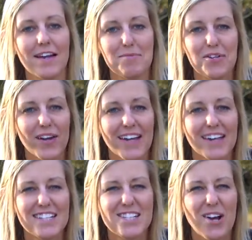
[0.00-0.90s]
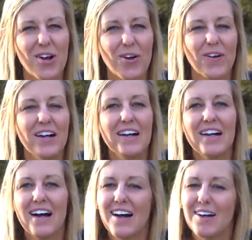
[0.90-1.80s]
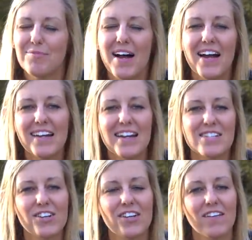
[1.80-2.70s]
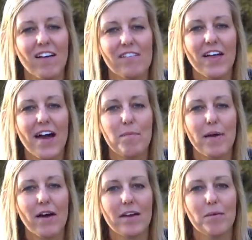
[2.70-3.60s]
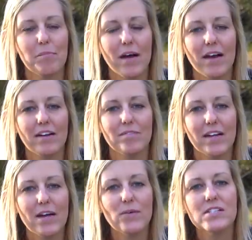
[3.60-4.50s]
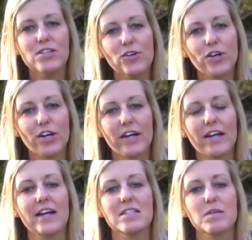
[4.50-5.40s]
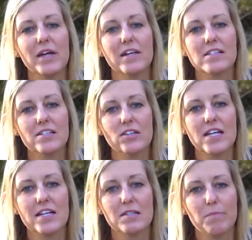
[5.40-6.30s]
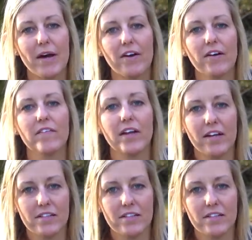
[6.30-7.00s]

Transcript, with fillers: that I'm doing it so um, I didn't necessarily love that about it but it was still good and to me it still tasted better than